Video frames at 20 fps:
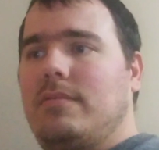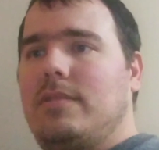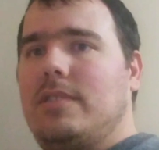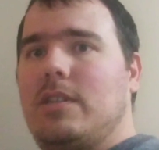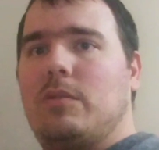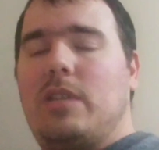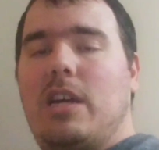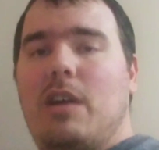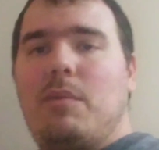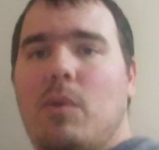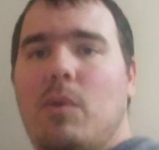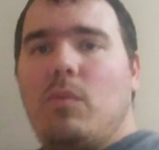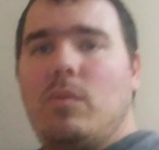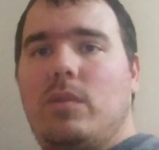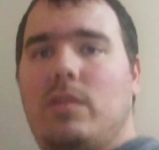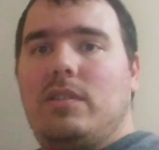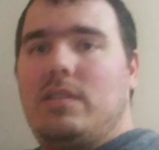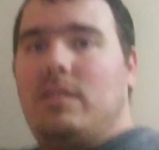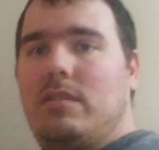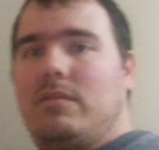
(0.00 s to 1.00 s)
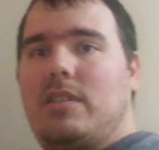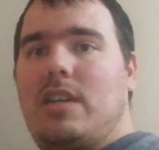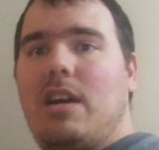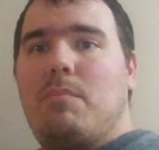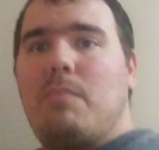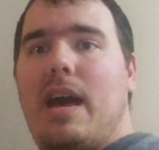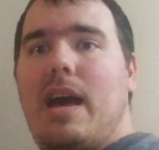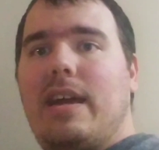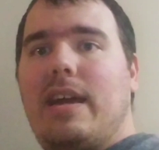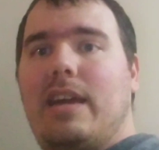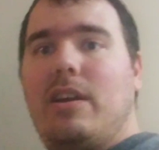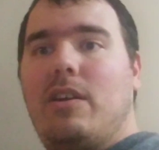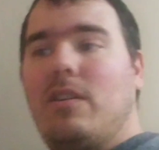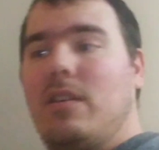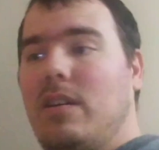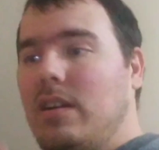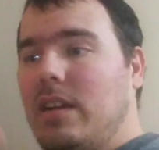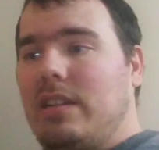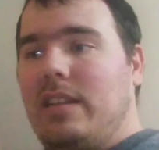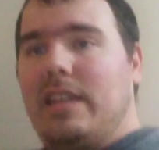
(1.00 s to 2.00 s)
you know tell me come back
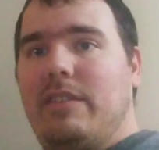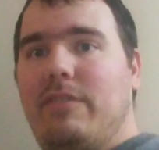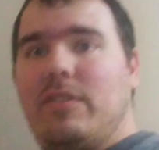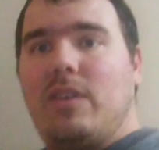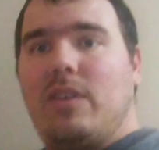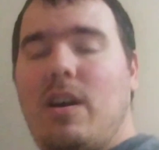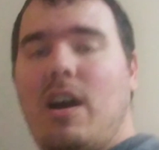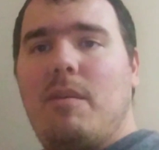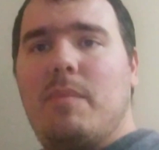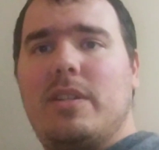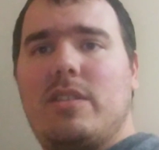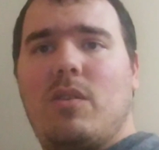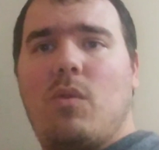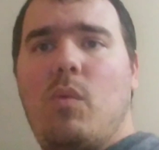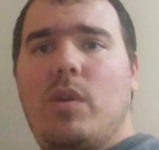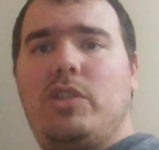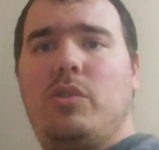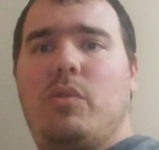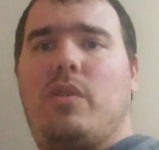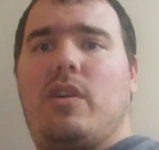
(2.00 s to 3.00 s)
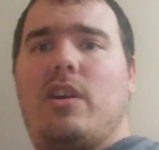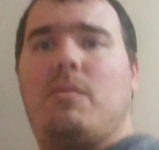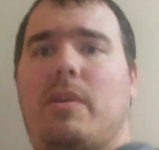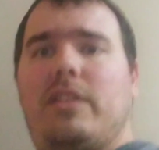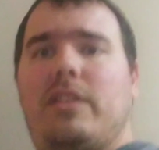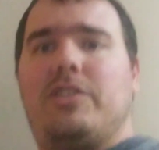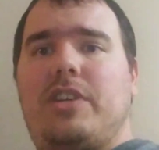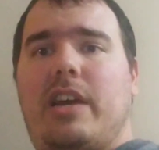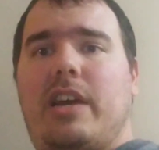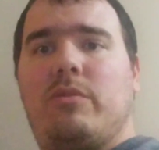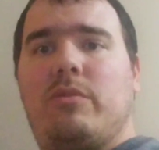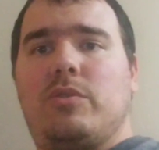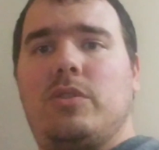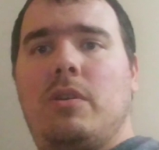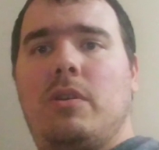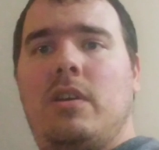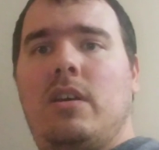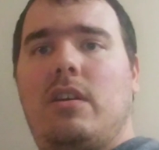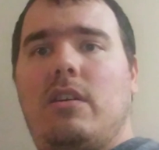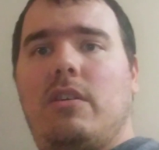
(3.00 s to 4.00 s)
here, leave comments on what you think about the
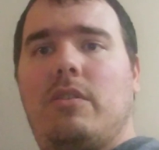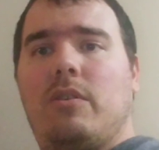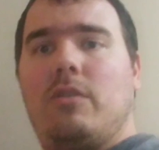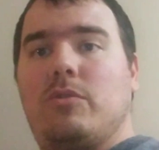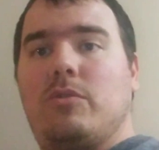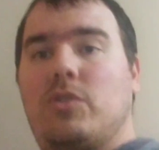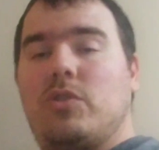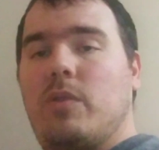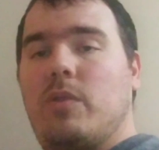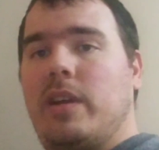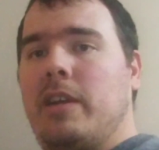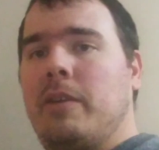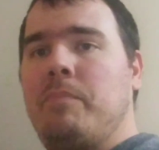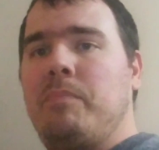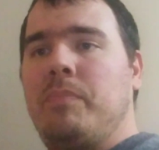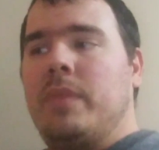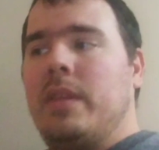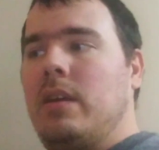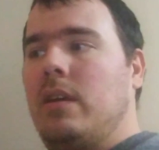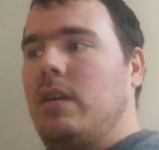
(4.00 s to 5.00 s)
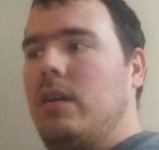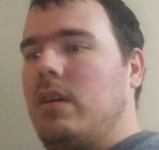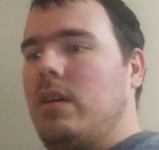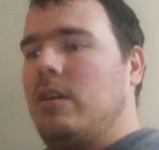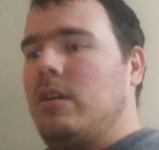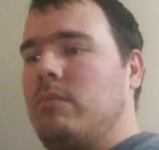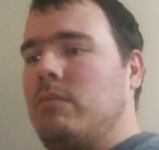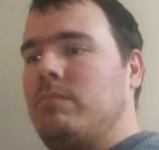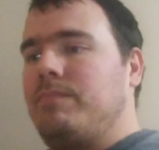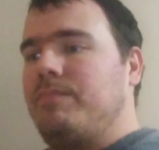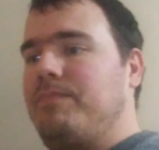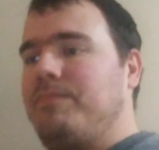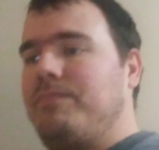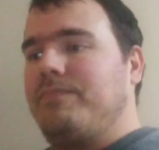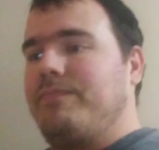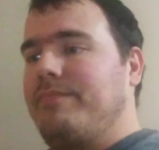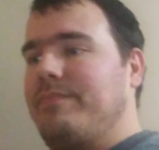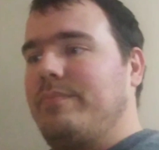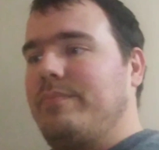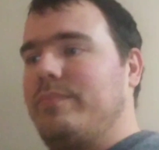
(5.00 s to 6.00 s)
channels of those three. Um,
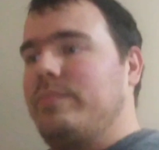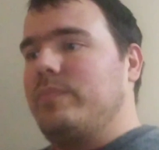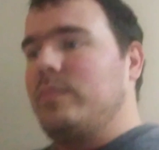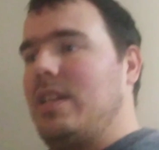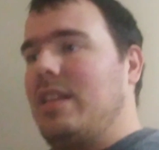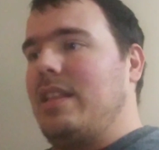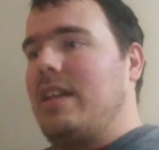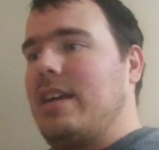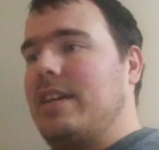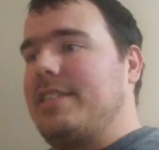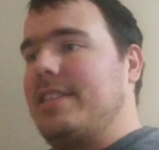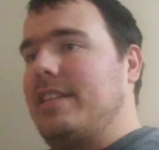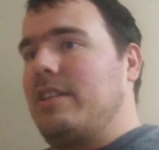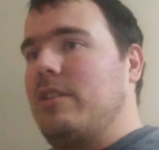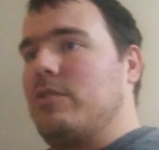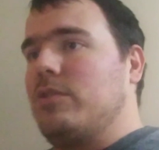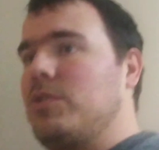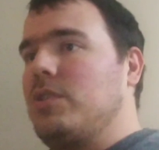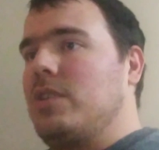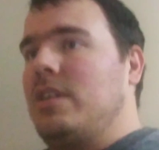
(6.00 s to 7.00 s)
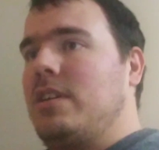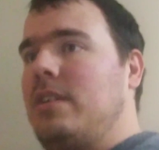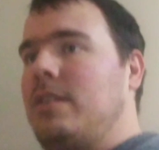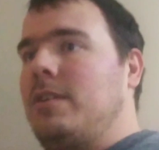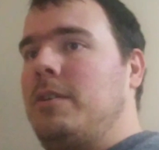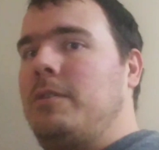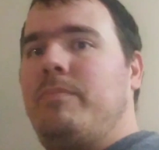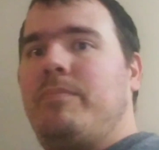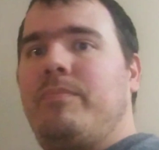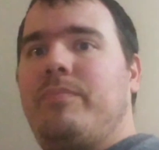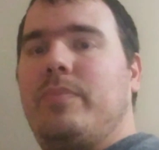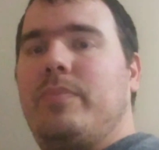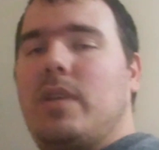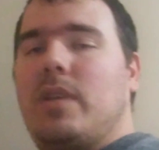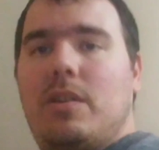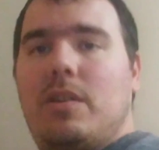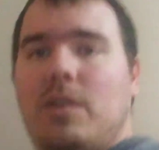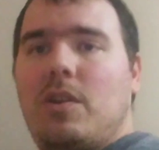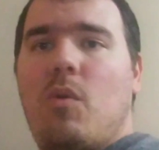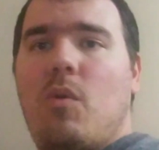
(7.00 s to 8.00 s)
like I said, there's
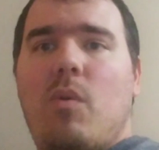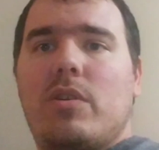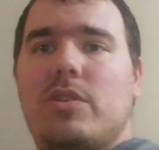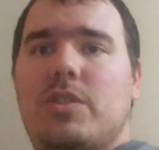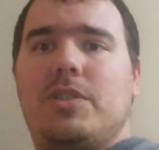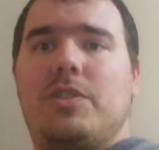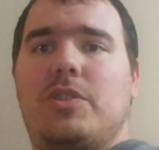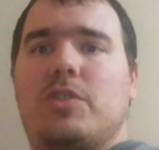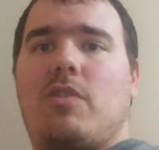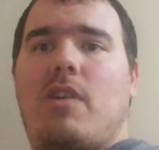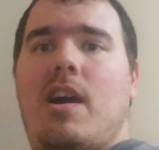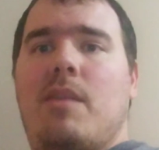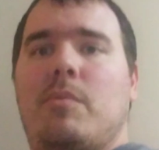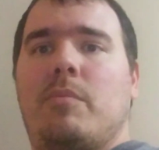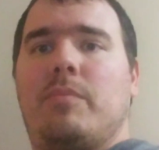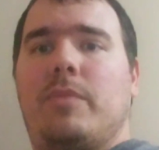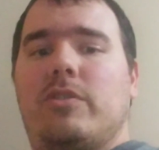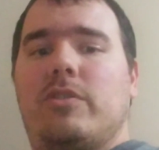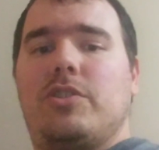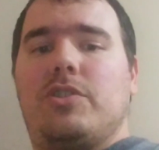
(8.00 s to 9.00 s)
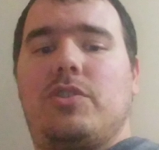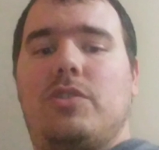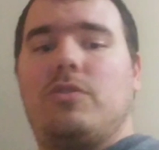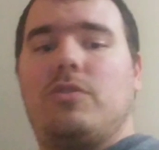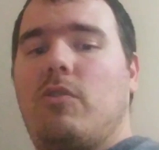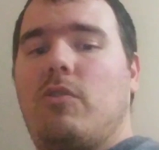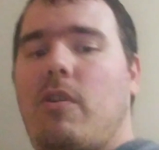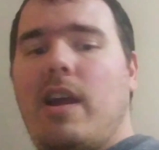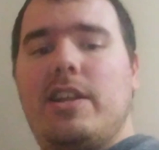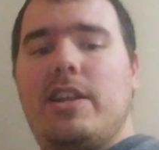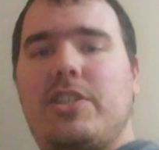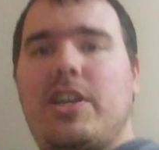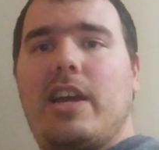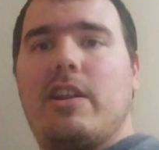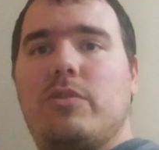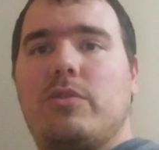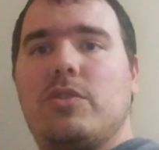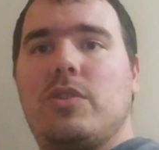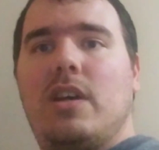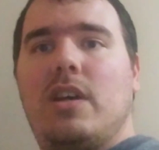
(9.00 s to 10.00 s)
no words to describe them. They're just great
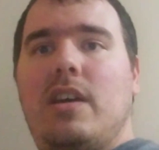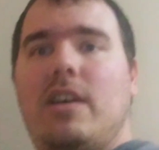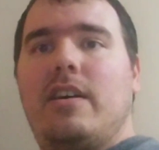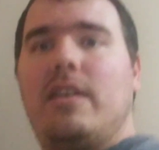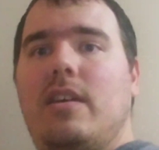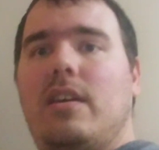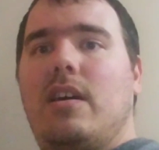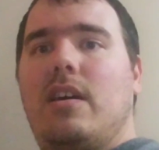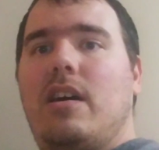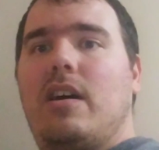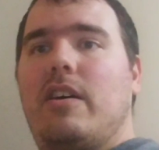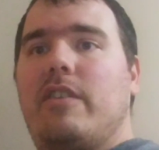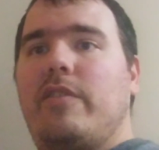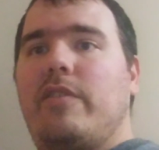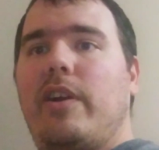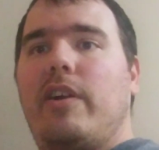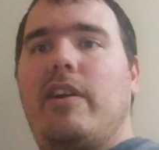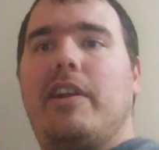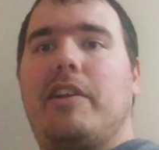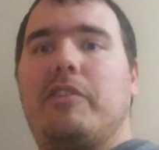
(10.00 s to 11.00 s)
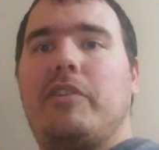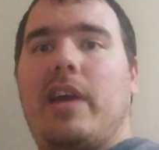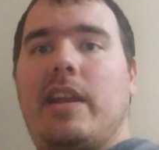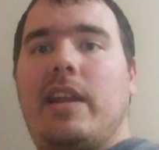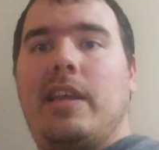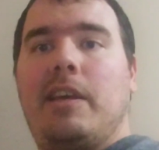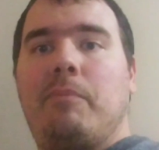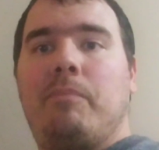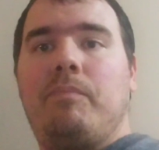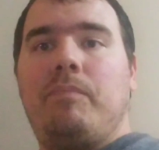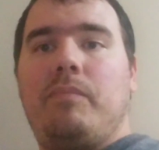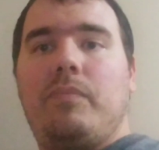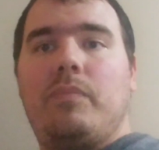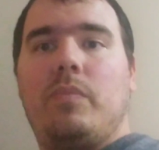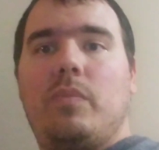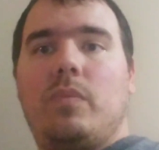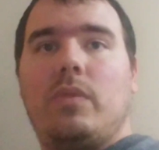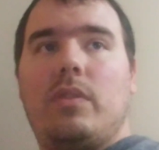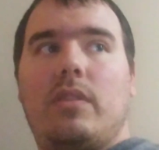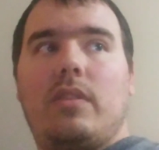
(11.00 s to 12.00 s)
channels, uh, very entertaining,
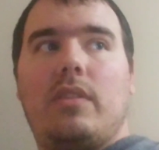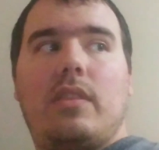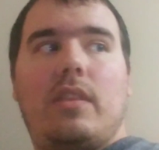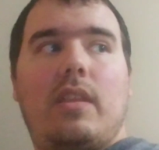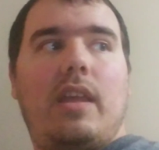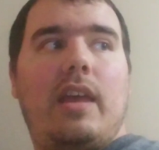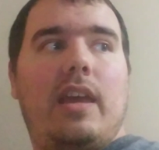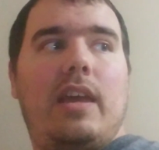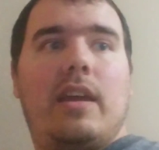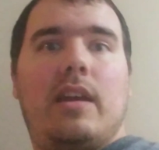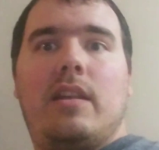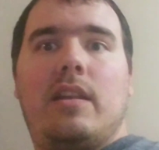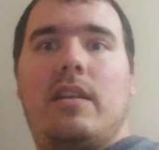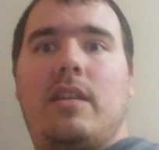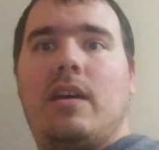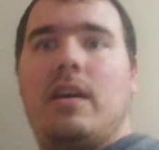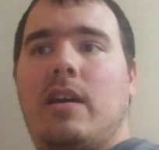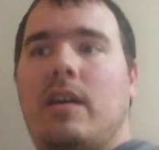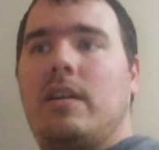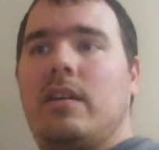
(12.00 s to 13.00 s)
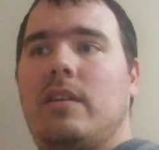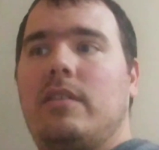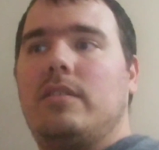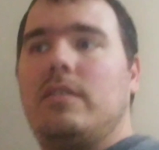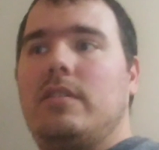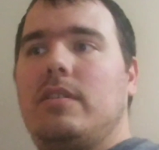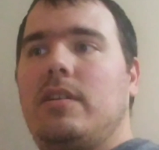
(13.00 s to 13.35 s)
and uh,